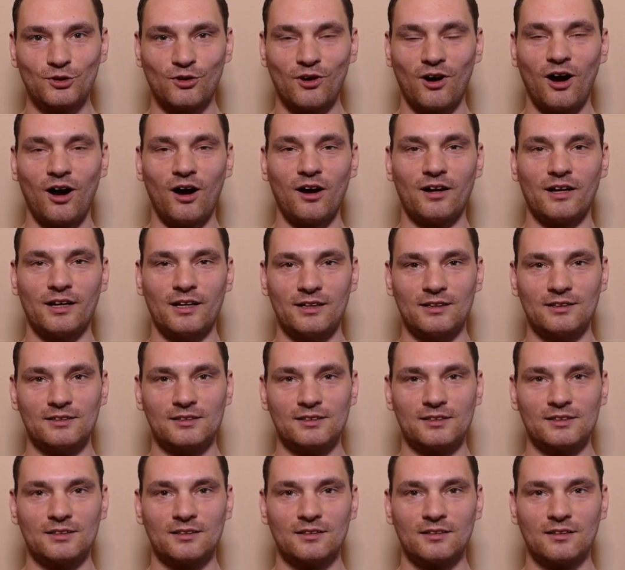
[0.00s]

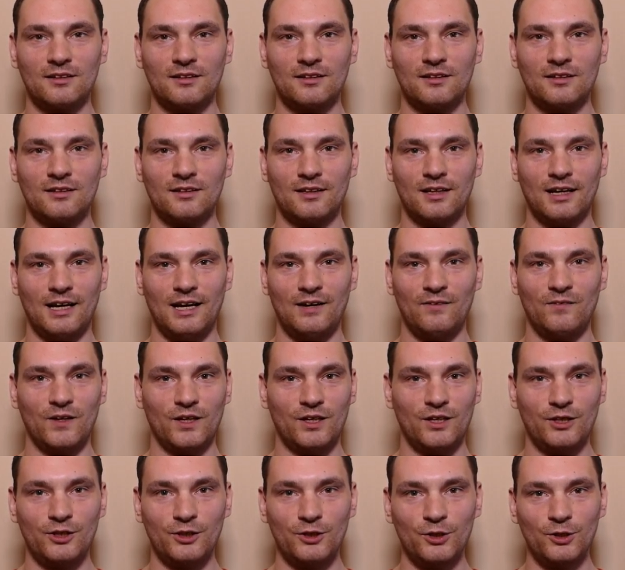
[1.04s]
rockets that have a
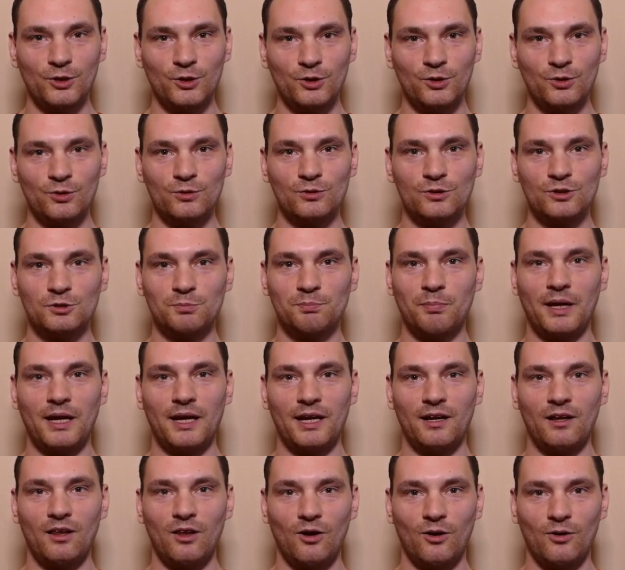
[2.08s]
huge
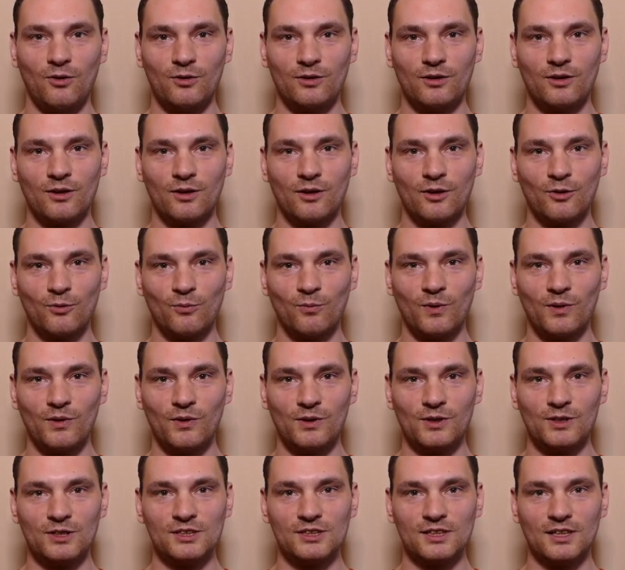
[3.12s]
payload when
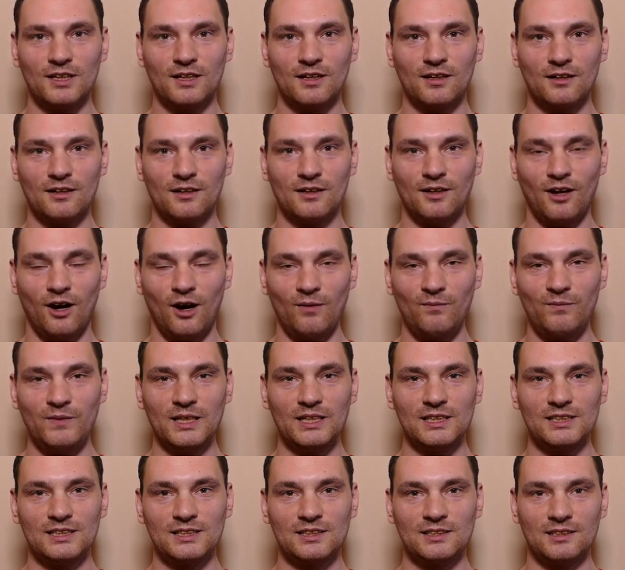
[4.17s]
there's an
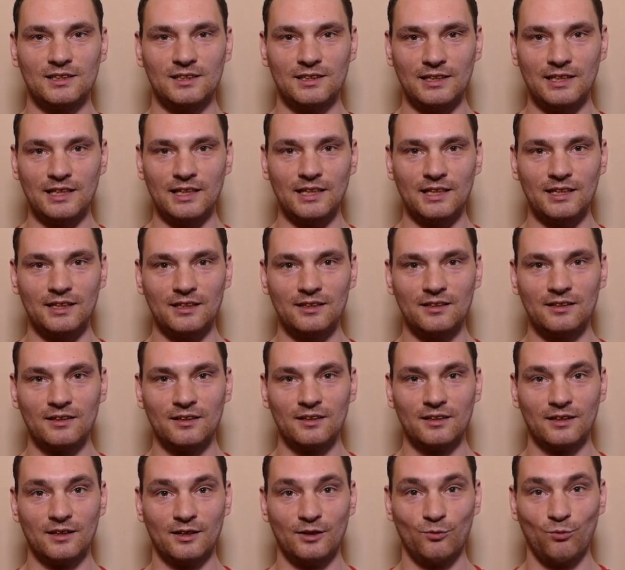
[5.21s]
obvious need
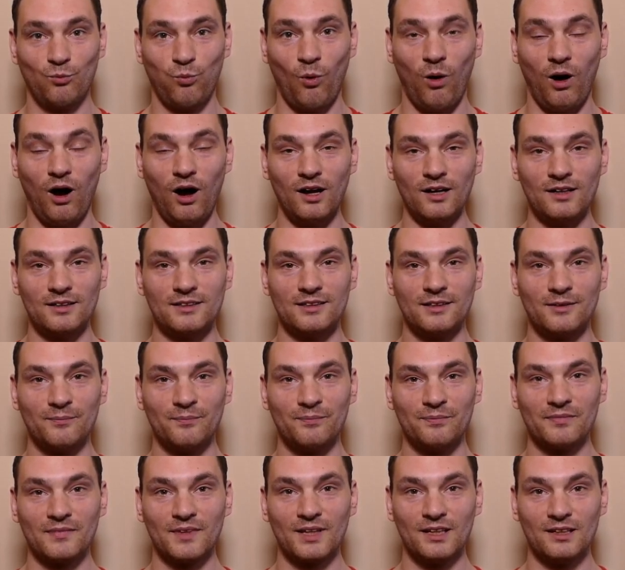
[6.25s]
and want
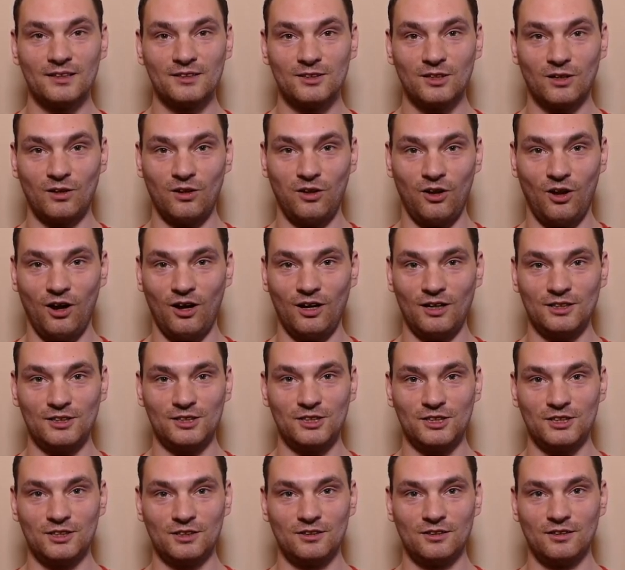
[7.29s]
to
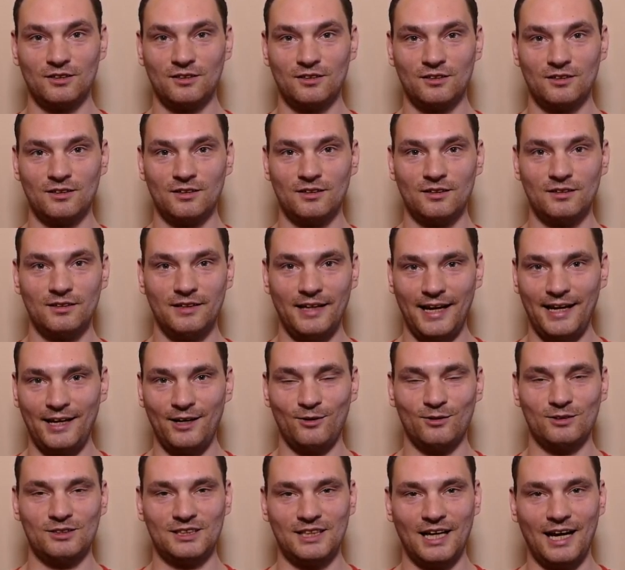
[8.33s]
launch
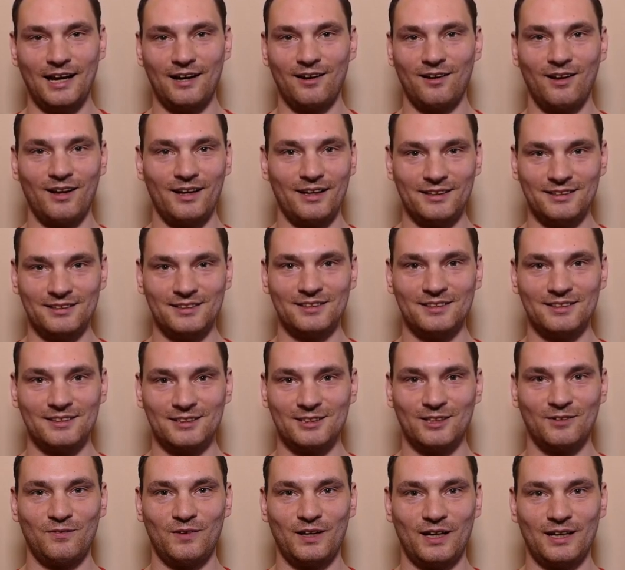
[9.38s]
nano satellites and
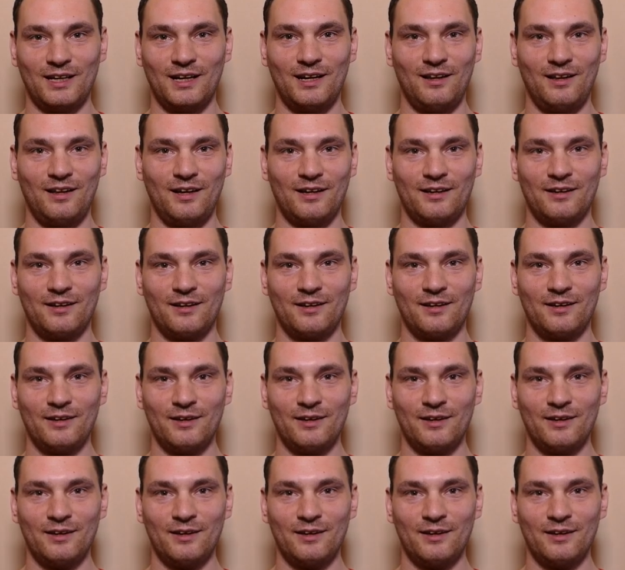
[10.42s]
stuff like that. Like,